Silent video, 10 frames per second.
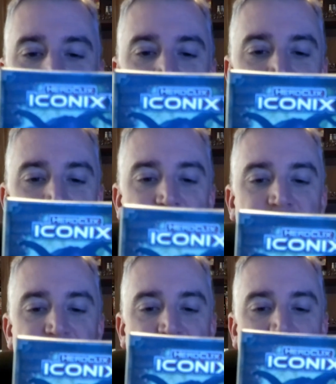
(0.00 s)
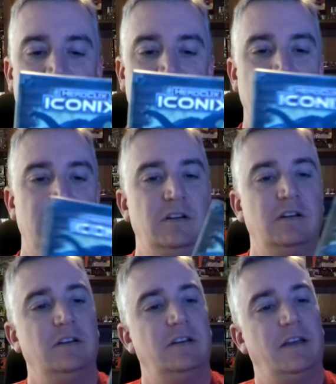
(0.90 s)
and Dragons stuff,
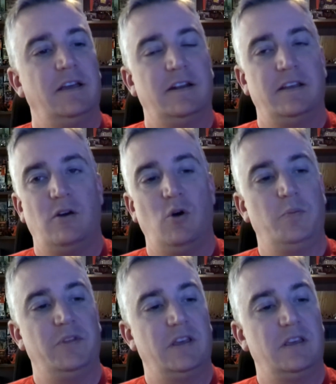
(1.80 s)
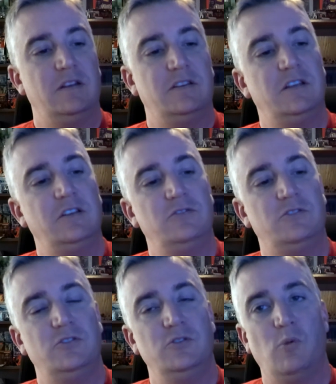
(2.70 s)
and I hope they continue
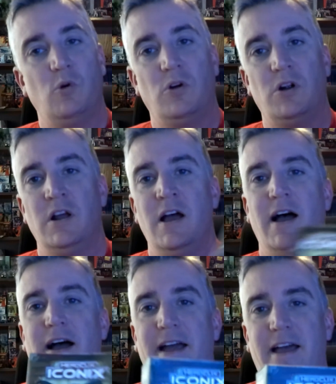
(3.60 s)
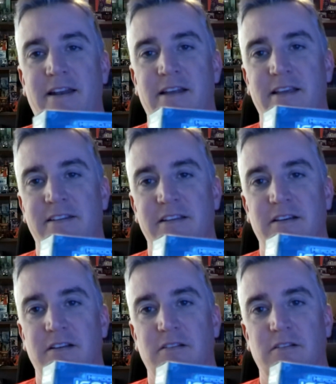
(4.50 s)
to do more. I had an
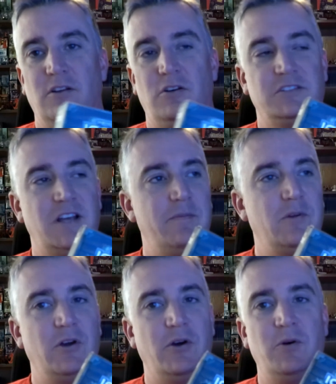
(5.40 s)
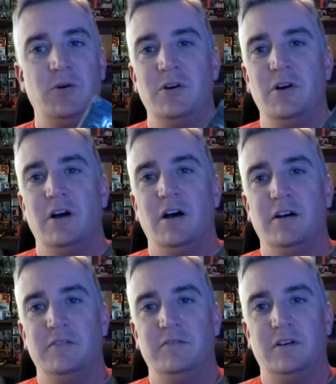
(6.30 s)
idea a long time ago
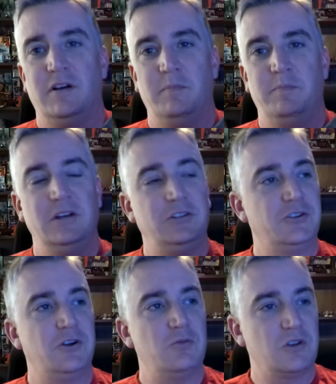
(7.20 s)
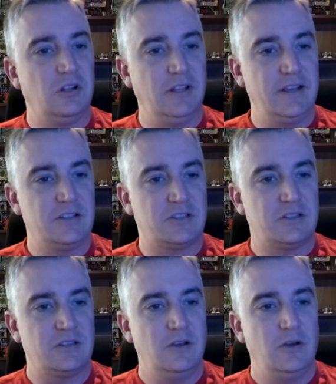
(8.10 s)
of build your own
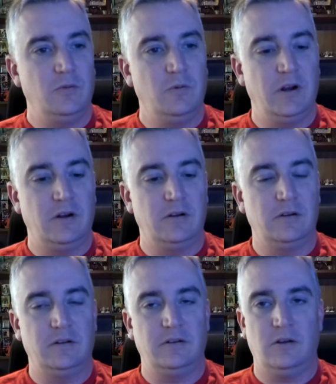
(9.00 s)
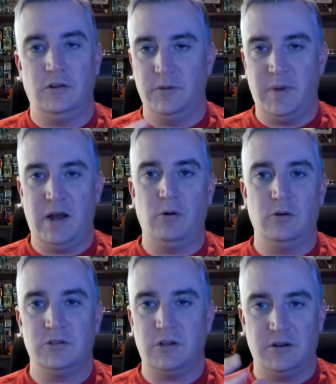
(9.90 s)
cliques where all the
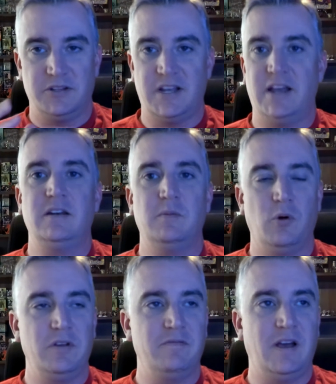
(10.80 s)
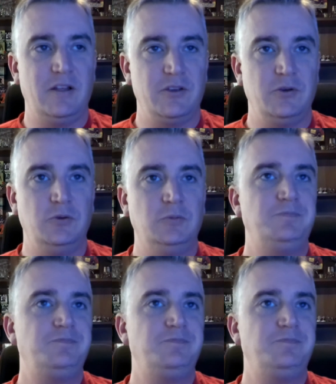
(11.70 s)
powers are assigned a point value,